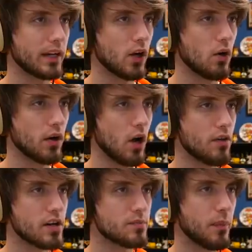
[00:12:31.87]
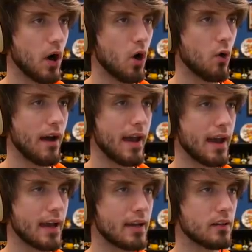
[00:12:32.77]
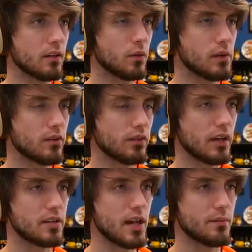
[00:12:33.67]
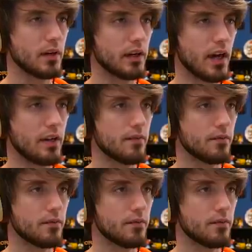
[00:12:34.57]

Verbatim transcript: got Coco, there's Bo, and what is this guy's name again?